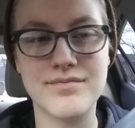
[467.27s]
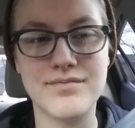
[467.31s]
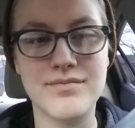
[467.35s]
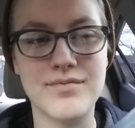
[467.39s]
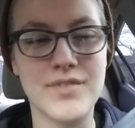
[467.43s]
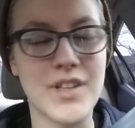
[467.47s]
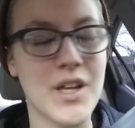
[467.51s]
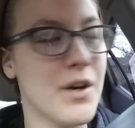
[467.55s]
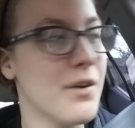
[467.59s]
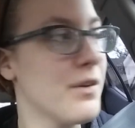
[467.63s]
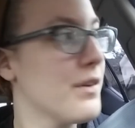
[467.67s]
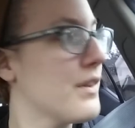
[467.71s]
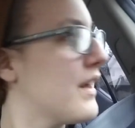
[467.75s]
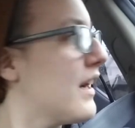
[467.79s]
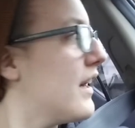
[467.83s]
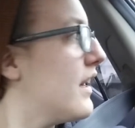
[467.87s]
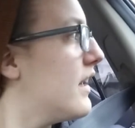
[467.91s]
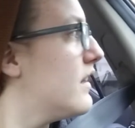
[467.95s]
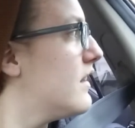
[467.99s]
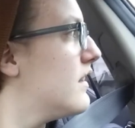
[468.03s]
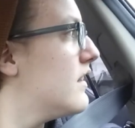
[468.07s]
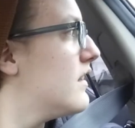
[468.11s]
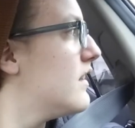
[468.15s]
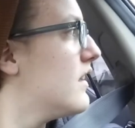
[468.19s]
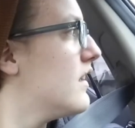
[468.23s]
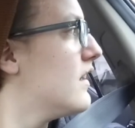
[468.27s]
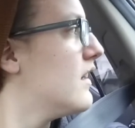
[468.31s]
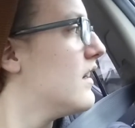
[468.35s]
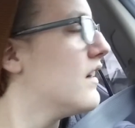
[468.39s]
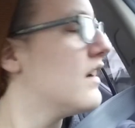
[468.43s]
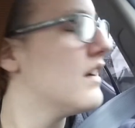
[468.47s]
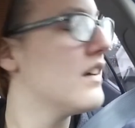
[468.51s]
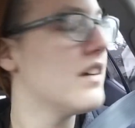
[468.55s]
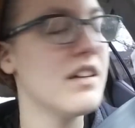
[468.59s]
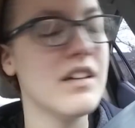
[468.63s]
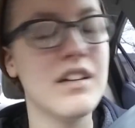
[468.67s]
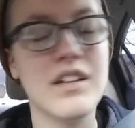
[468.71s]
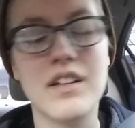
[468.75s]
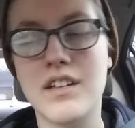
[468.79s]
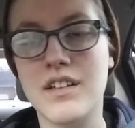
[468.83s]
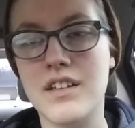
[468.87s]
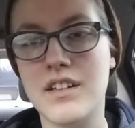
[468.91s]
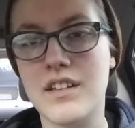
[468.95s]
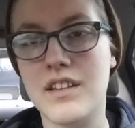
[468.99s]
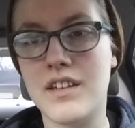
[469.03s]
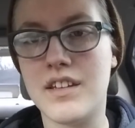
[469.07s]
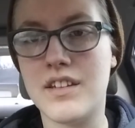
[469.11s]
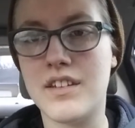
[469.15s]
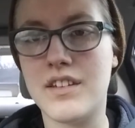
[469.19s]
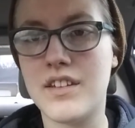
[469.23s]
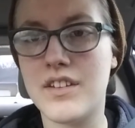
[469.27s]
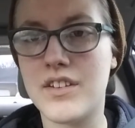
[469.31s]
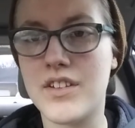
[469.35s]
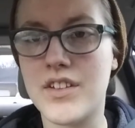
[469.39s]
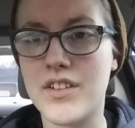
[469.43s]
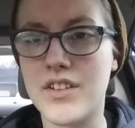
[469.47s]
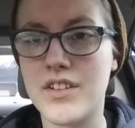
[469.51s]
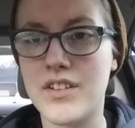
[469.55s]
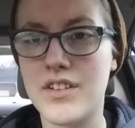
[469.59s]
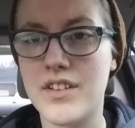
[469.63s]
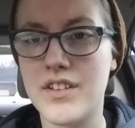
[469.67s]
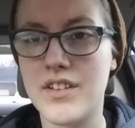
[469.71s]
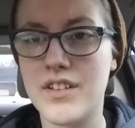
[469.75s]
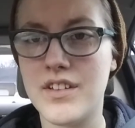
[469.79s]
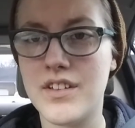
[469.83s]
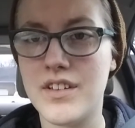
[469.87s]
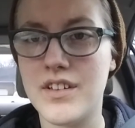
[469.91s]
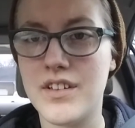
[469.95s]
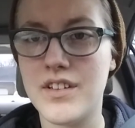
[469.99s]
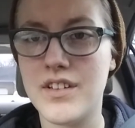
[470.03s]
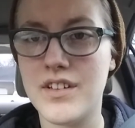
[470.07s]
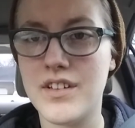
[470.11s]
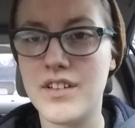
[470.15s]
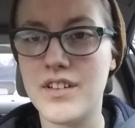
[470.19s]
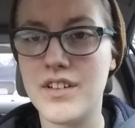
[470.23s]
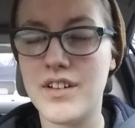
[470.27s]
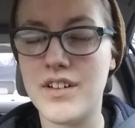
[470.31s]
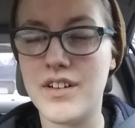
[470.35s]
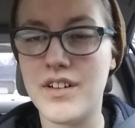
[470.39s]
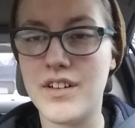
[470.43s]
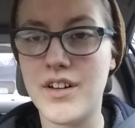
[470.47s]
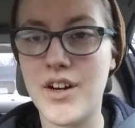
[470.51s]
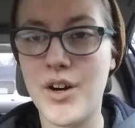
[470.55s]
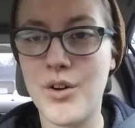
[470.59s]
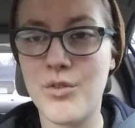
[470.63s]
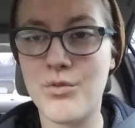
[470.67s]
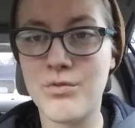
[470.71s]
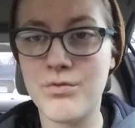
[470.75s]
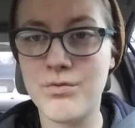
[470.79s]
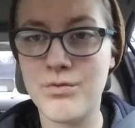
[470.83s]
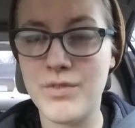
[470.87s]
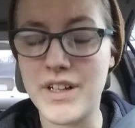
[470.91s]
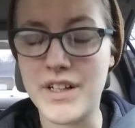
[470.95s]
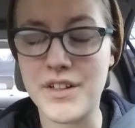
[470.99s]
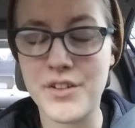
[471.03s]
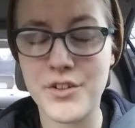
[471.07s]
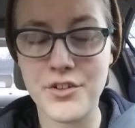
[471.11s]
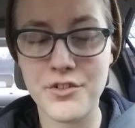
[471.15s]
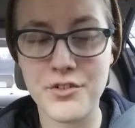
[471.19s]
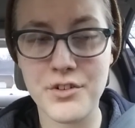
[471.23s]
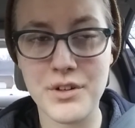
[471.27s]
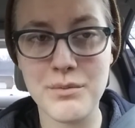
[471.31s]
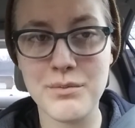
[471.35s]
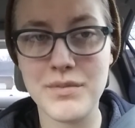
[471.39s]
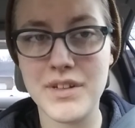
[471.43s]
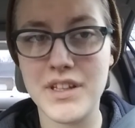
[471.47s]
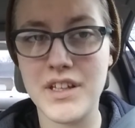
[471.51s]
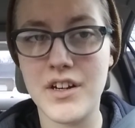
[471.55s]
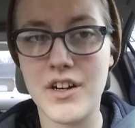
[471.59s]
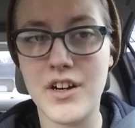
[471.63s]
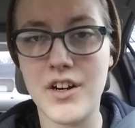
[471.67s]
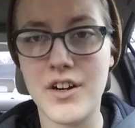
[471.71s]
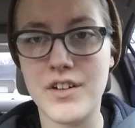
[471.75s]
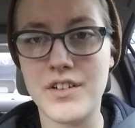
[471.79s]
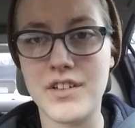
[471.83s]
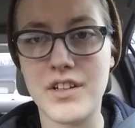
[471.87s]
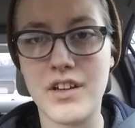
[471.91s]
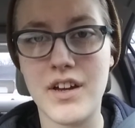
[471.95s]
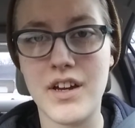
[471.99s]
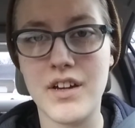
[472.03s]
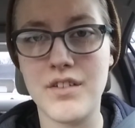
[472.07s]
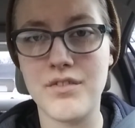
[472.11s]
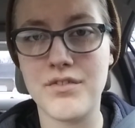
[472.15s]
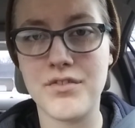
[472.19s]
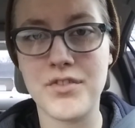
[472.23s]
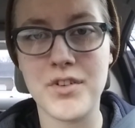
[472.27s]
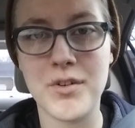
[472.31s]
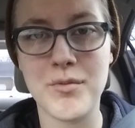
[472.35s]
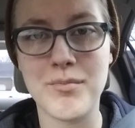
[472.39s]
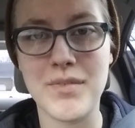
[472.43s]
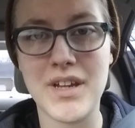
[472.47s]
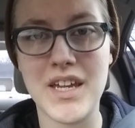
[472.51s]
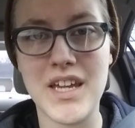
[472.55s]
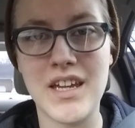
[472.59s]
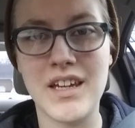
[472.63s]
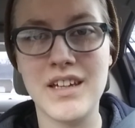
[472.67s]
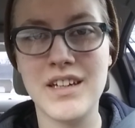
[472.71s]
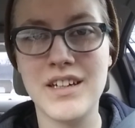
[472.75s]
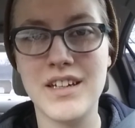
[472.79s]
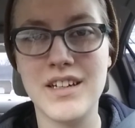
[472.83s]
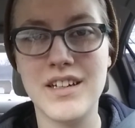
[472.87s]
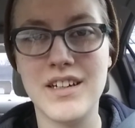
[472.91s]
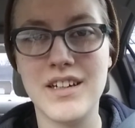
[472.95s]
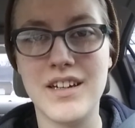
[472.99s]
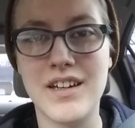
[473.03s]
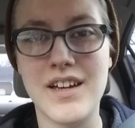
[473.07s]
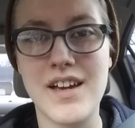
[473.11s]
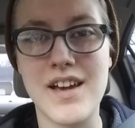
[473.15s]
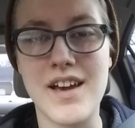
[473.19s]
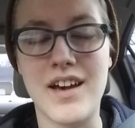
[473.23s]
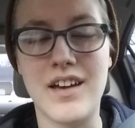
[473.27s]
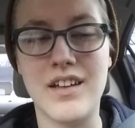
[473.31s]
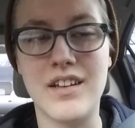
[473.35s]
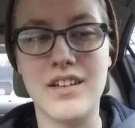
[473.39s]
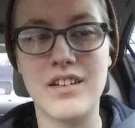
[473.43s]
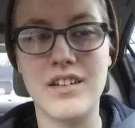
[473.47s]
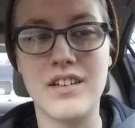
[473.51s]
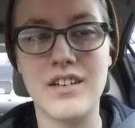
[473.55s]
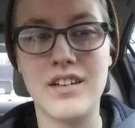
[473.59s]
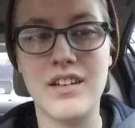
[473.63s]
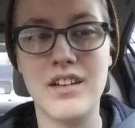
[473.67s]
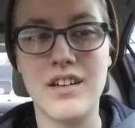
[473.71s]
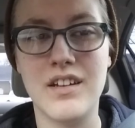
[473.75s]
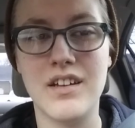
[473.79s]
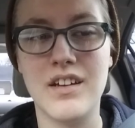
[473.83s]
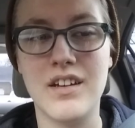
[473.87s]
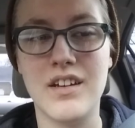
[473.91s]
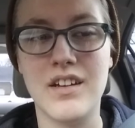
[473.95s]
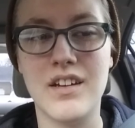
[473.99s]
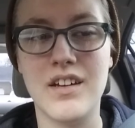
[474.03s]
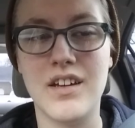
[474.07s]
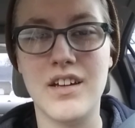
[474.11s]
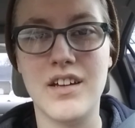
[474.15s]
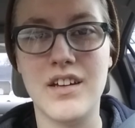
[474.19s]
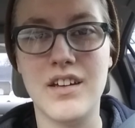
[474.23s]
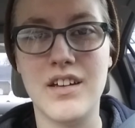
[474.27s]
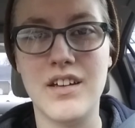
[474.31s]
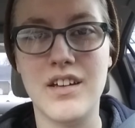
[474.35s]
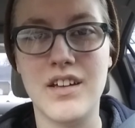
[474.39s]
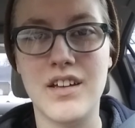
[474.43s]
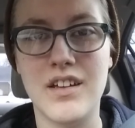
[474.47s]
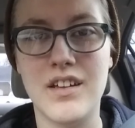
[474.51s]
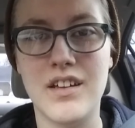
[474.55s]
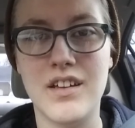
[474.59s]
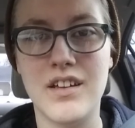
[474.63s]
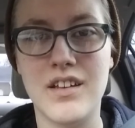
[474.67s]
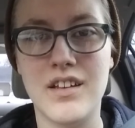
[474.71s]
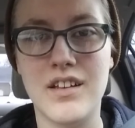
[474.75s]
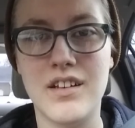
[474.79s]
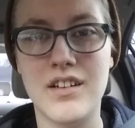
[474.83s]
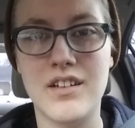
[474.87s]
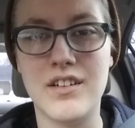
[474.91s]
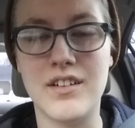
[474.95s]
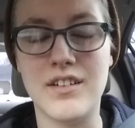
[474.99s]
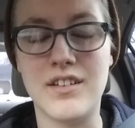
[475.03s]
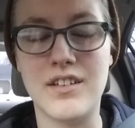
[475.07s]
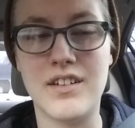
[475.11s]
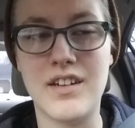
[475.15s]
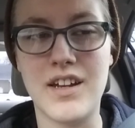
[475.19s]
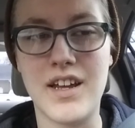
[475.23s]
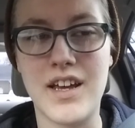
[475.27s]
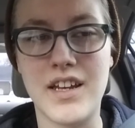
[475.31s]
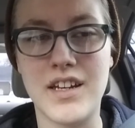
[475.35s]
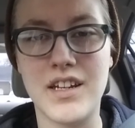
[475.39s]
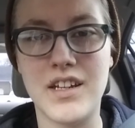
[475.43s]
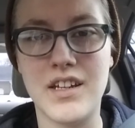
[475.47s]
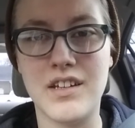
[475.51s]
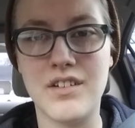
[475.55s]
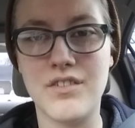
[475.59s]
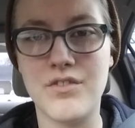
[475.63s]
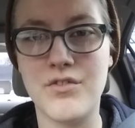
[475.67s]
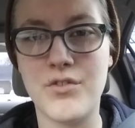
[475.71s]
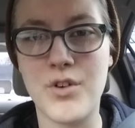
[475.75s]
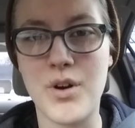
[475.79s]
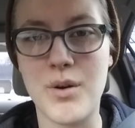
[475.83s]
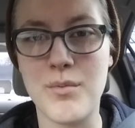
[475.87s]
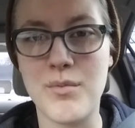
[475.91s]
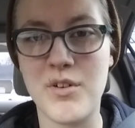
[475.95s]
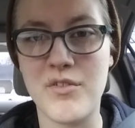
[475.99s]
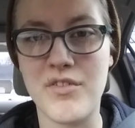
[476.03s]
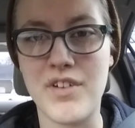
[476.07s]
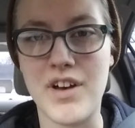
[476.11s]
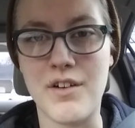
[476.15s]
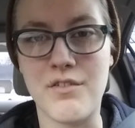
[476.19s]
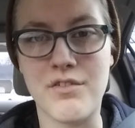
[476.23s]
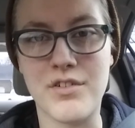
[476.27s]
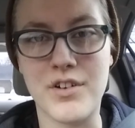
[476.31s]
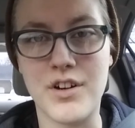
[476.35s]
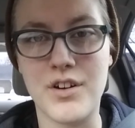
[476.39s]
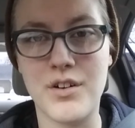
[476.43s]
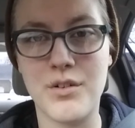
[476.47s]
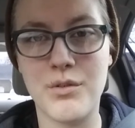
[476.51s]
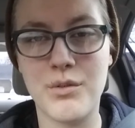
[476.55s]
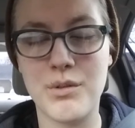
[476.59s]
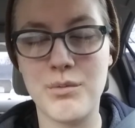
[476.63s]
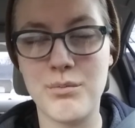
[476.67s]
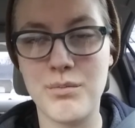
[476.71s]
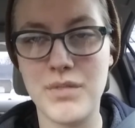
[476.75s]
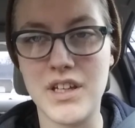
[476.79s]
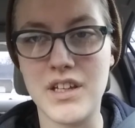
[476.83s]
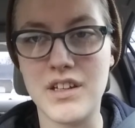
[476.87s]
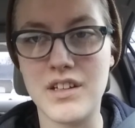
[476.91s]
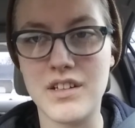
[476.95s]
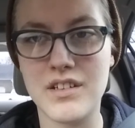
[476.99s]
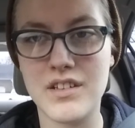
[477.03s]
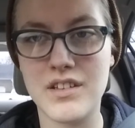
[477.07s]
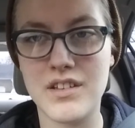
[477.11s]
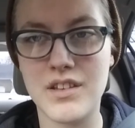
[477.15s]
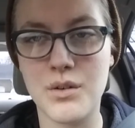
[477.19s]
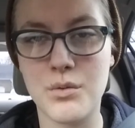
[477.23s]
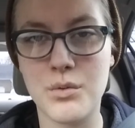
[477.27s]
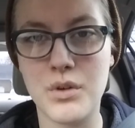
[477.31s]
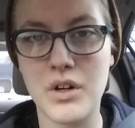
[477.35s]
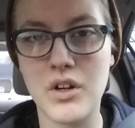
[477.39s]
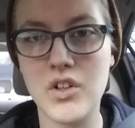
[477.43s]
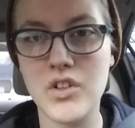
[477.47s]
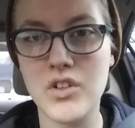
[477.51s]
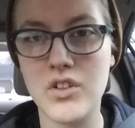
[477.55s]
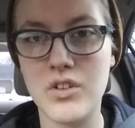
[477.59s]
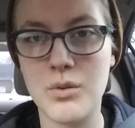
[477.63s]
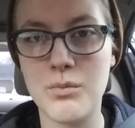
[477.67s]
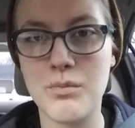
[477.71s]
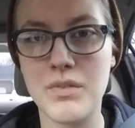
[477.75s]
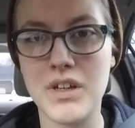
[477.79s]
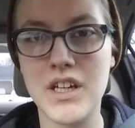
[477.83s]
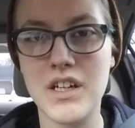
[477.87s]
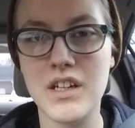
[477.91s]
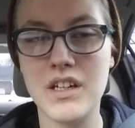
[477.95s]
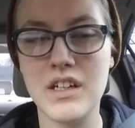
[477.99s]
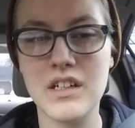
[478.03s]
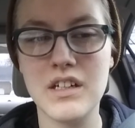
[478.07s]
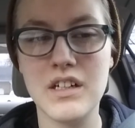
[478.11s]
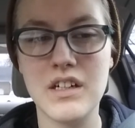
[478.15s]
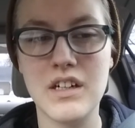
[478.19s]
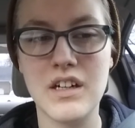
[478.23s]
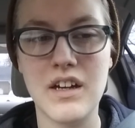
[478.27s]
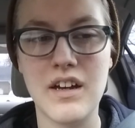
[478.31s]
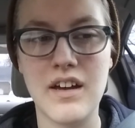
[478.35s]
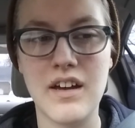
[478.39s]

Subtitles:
know that this is an extremely hard time for me, and just any form of effort would mean the world to me.